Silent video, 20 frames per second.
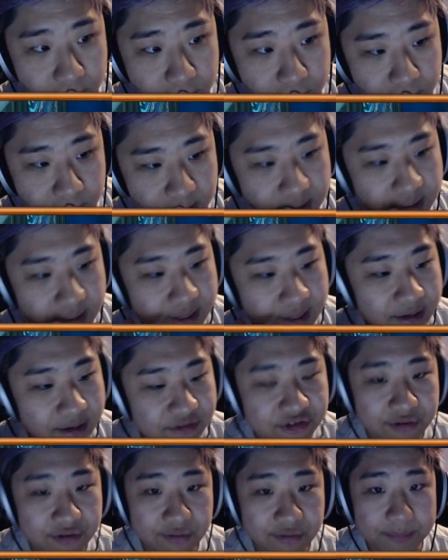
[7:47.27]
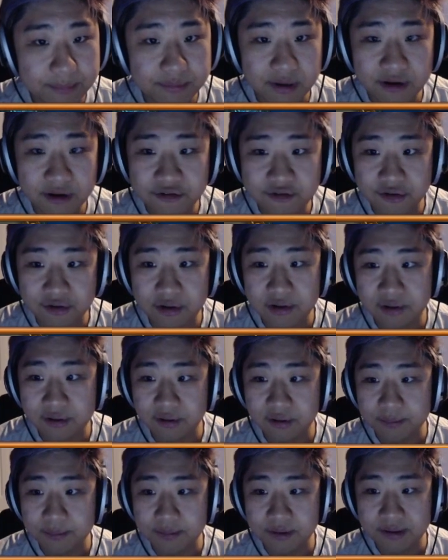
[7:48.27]
Like, he can't generate pressure until
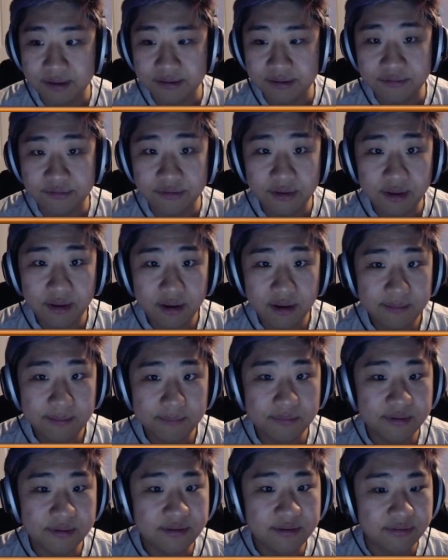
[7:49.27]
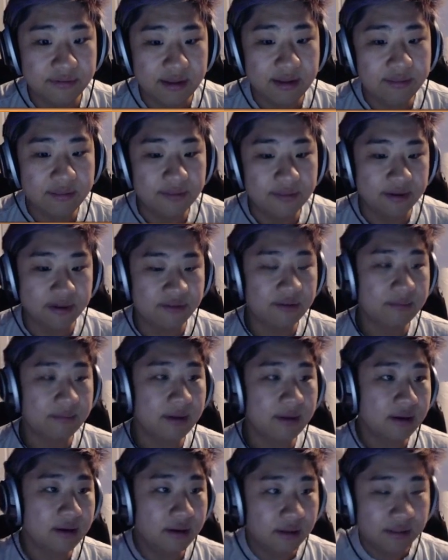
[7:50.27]
he plays Priest Death Knight, so I'm
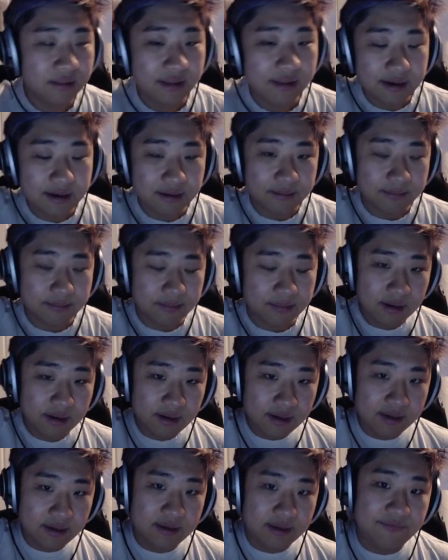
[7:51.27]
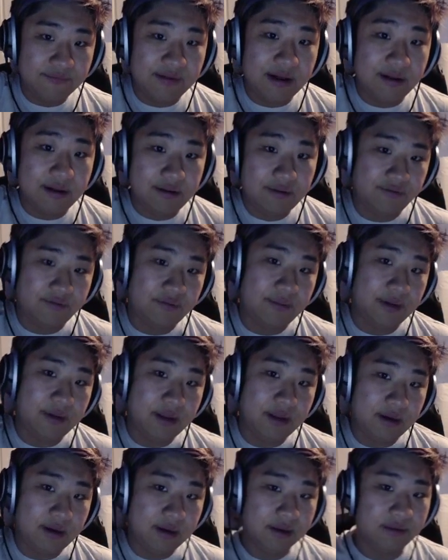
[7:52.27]
not going to let him get value from
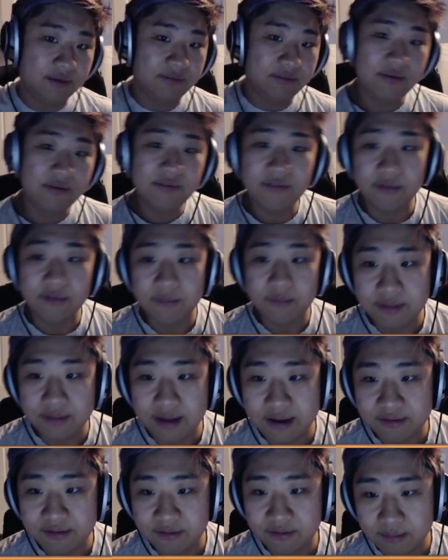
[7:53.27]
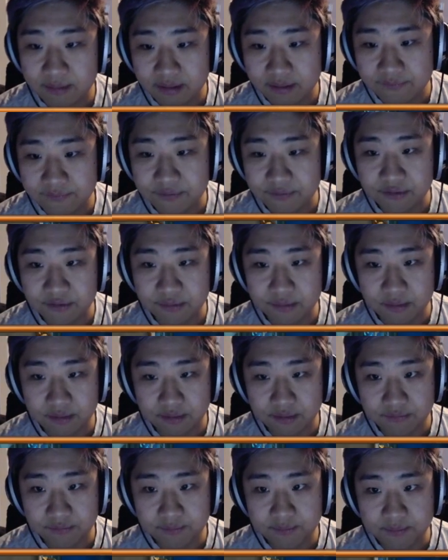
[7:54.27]
it, because he's the one that has to make the first
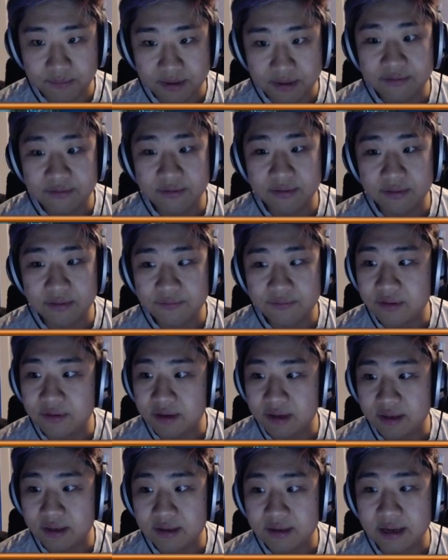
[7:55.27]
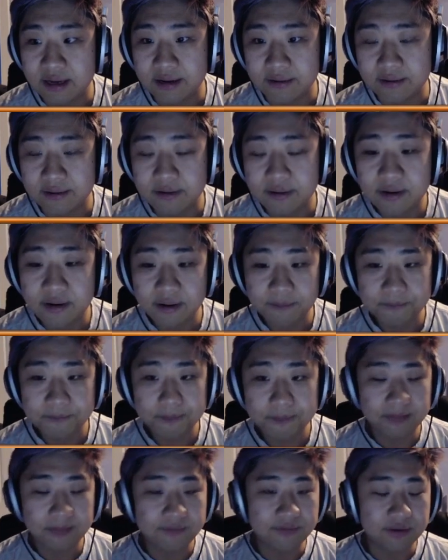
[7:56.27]
move based on the fatigue counter
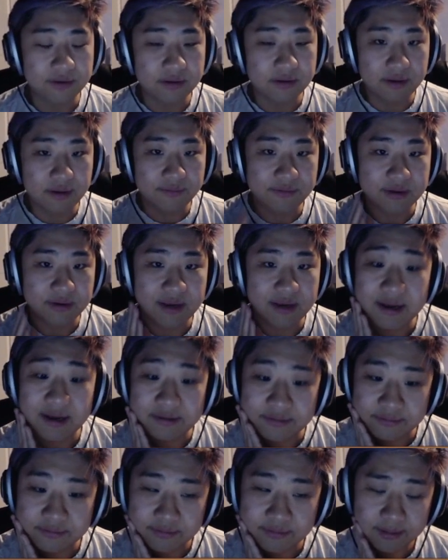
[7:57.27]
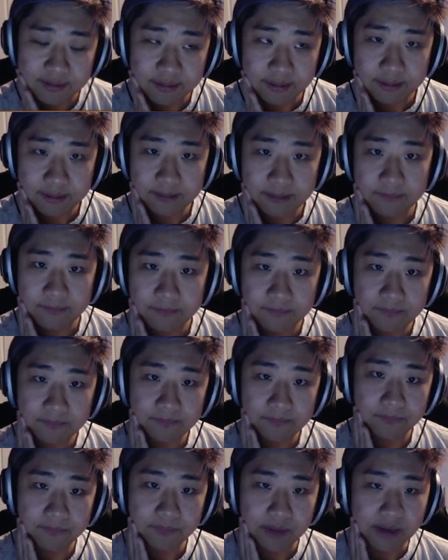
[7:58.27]
of the decks.
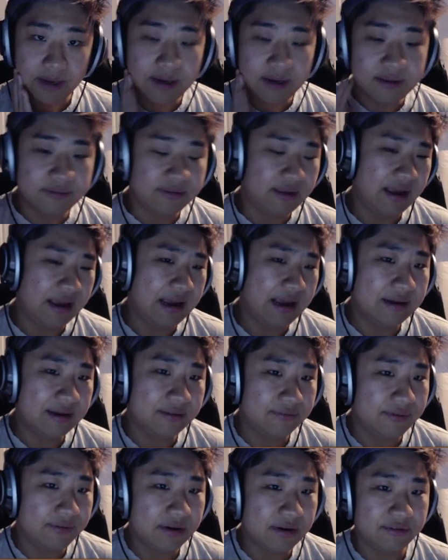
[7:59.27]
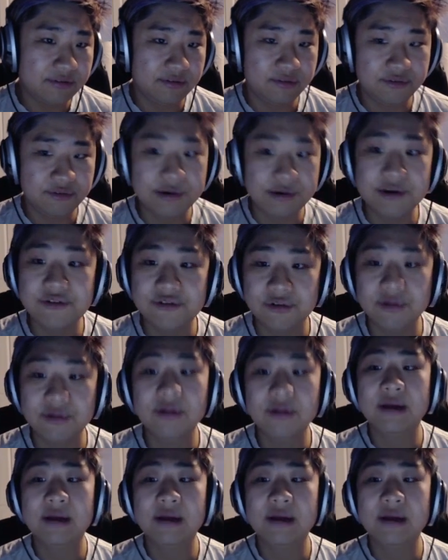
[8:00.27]
And his hand is very situational.